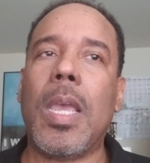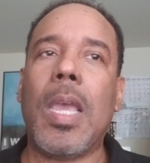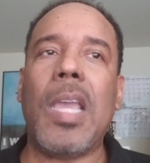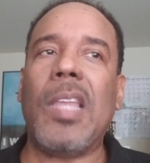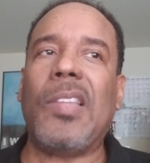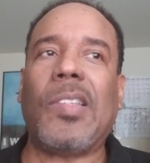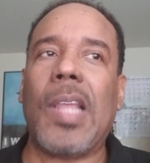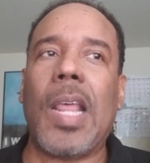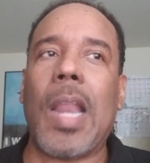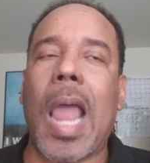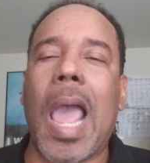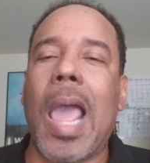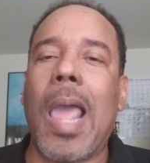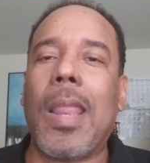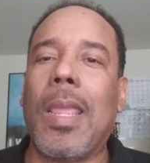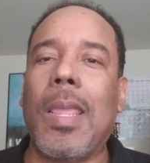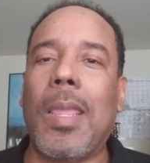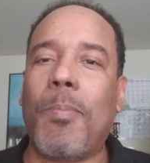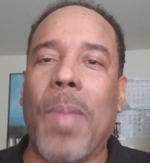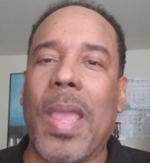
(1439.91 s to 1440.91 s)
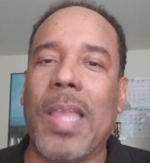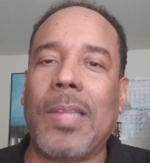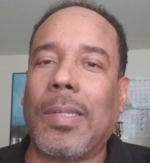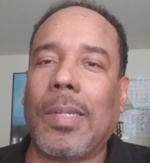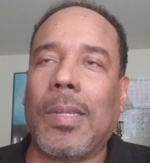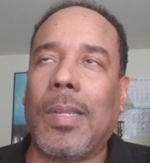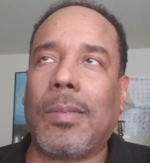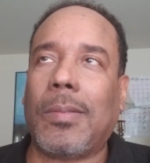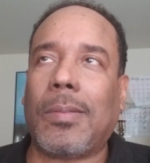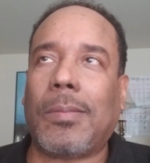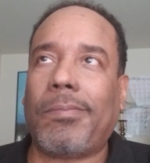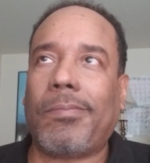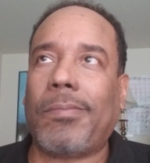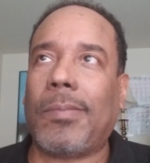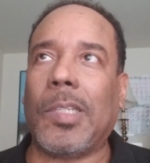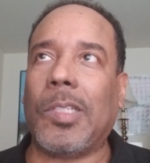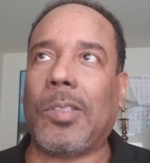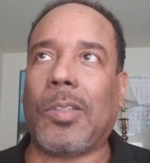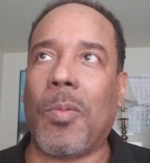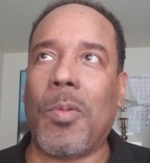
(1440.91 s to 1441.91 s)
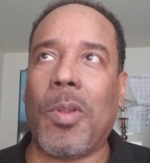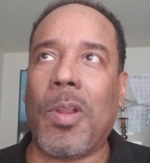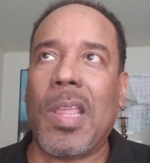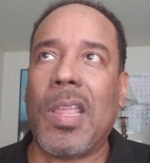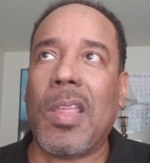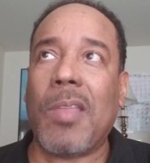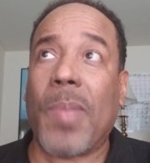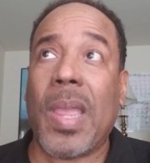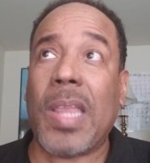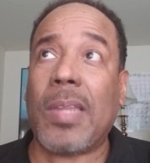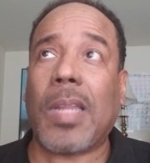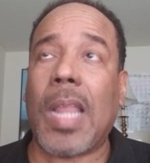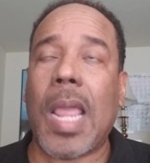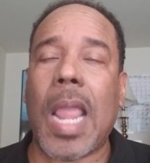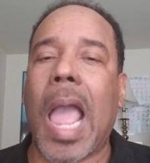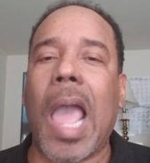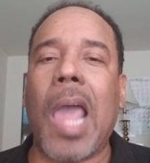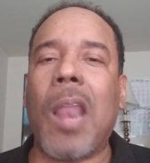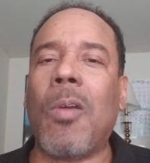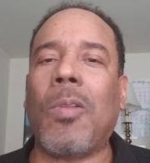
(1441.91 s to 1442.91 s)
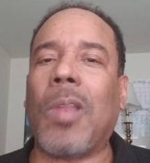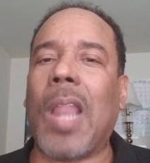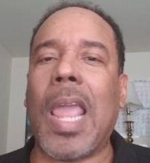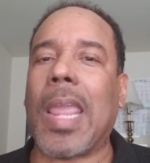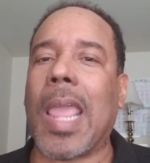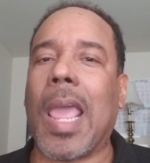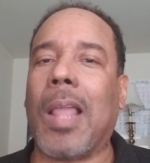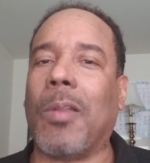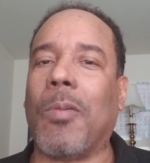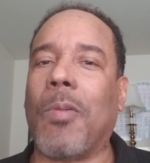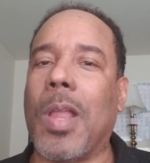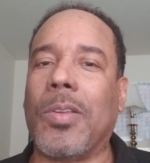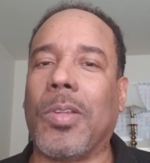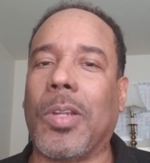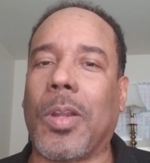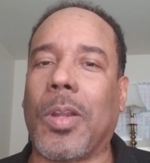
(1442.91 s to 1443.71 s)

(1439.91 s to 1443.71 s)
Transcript: He said, I, he basically, in some area, he basically like, I don't like Alan Roger